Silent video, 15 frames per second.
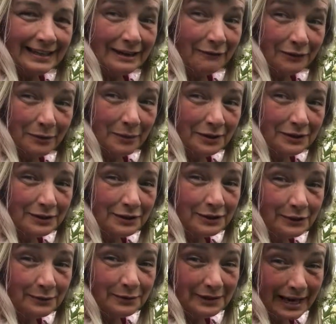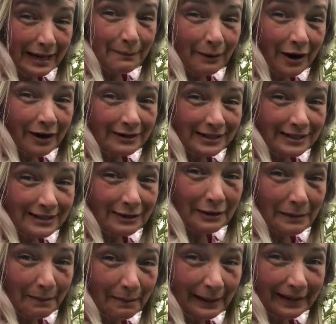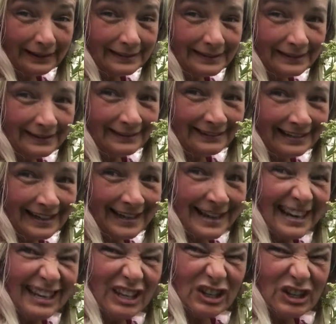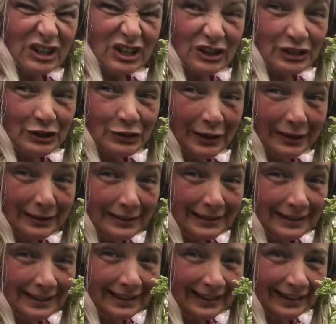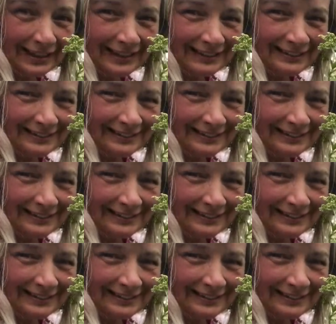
if you want to take part in the Olympics, you shouldn't drink the tea.